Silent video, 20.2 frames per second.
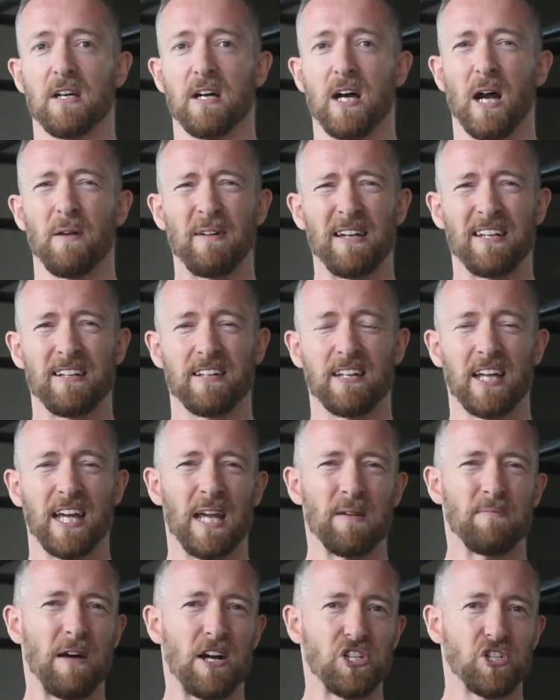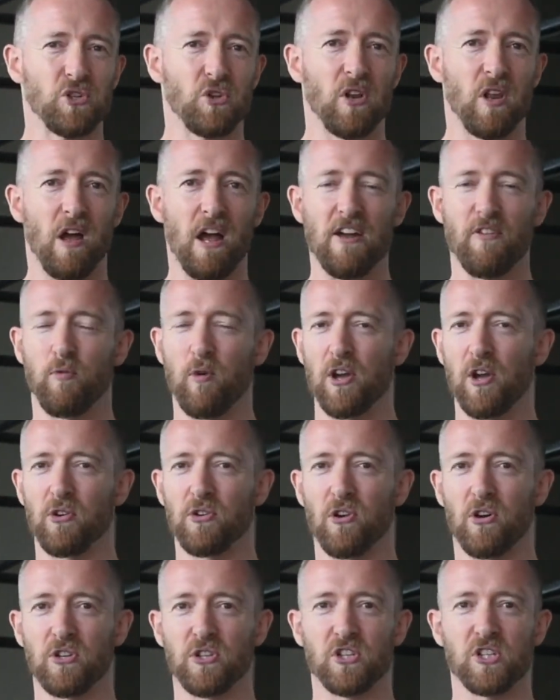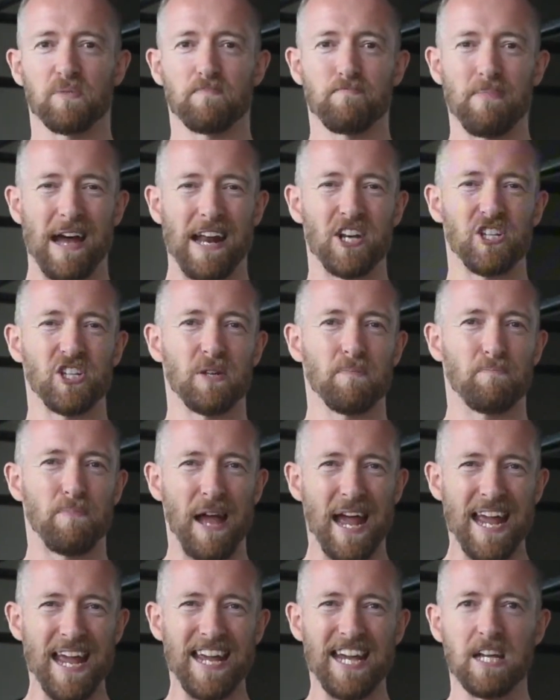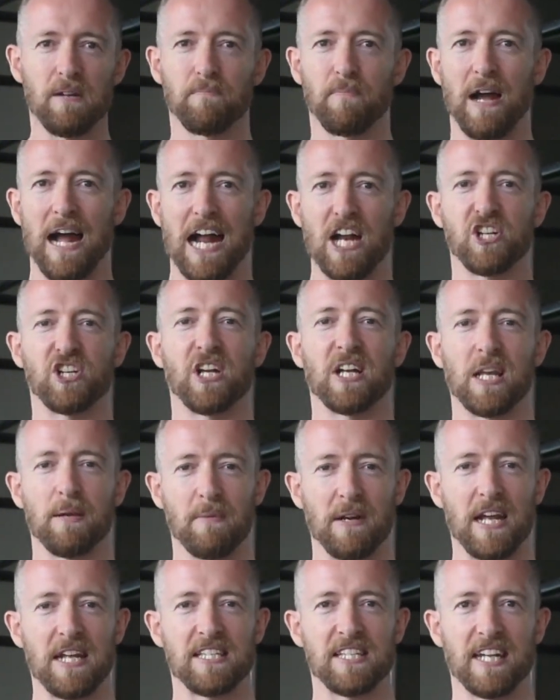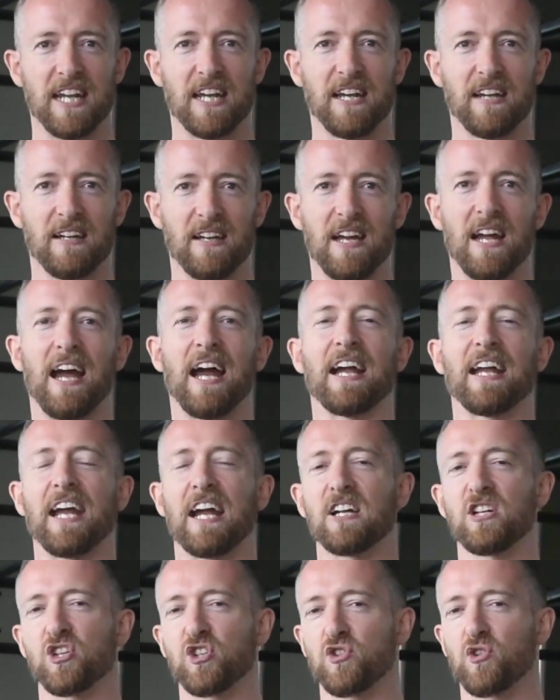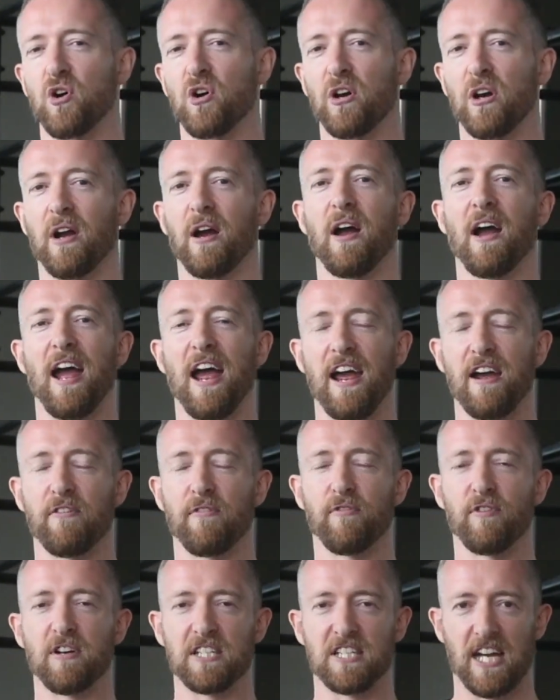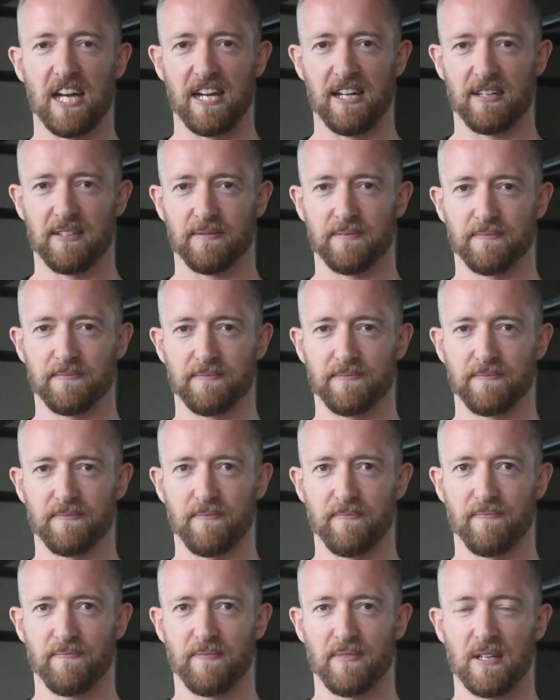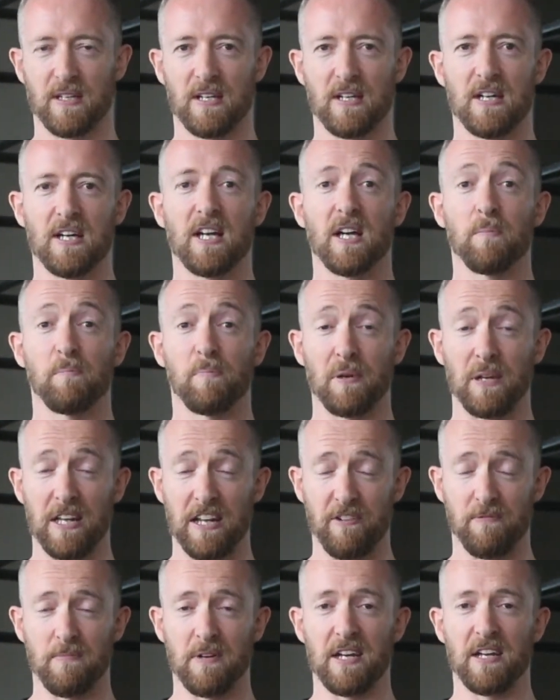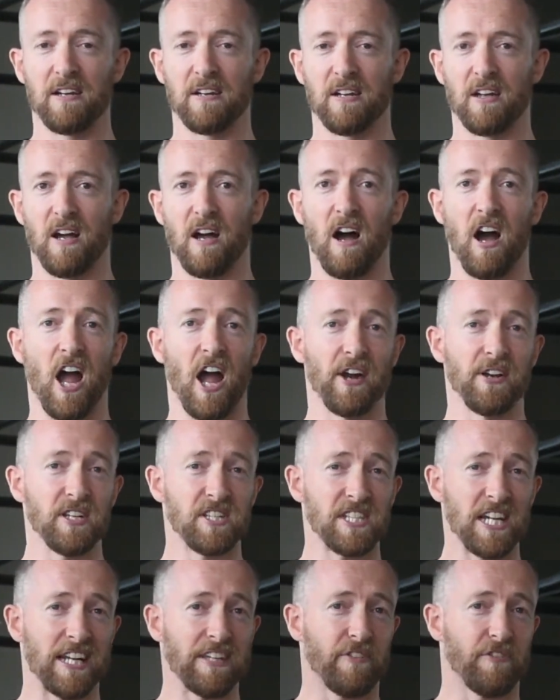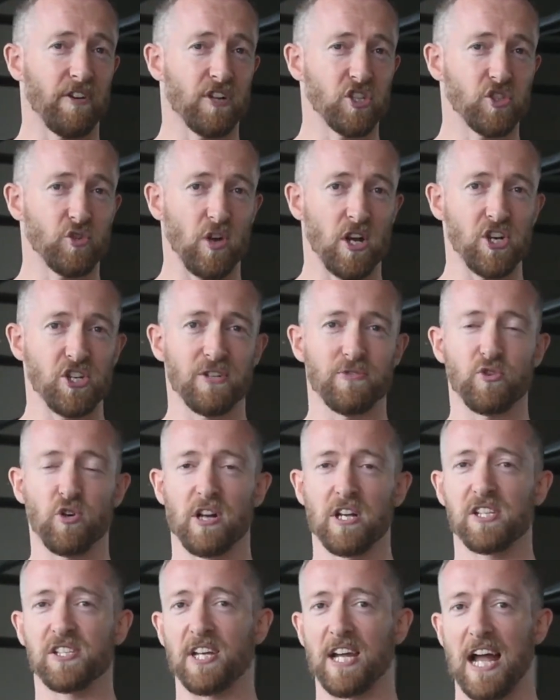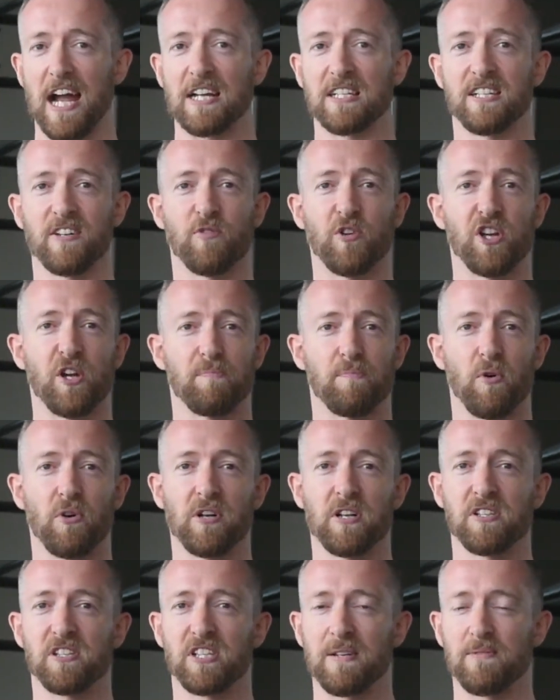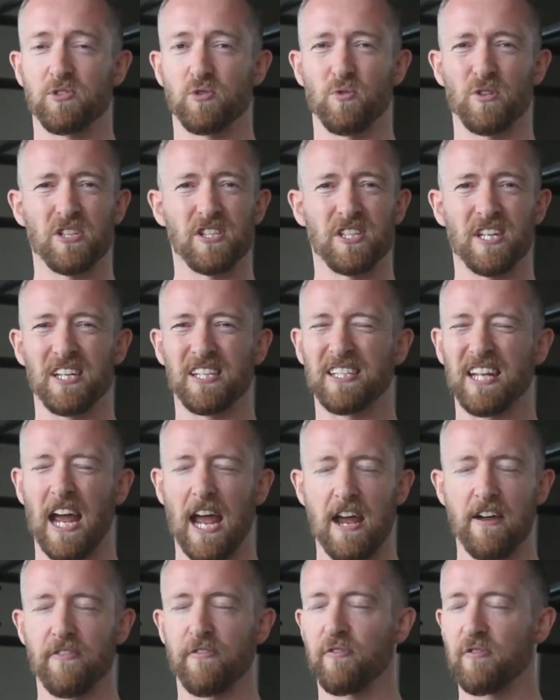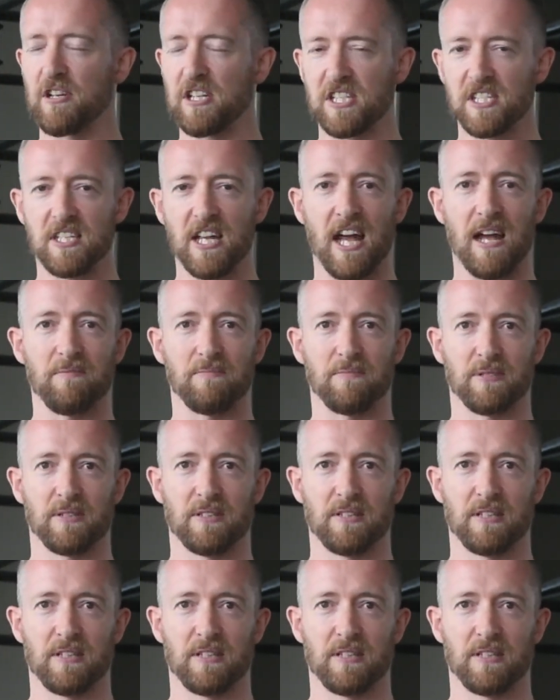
I mean, imagine a life where you're not just managing pain, but actually eliminating it and getting stronger every day. Believe me, I understand the frustration of trying to stay active when your body seems to resist every step.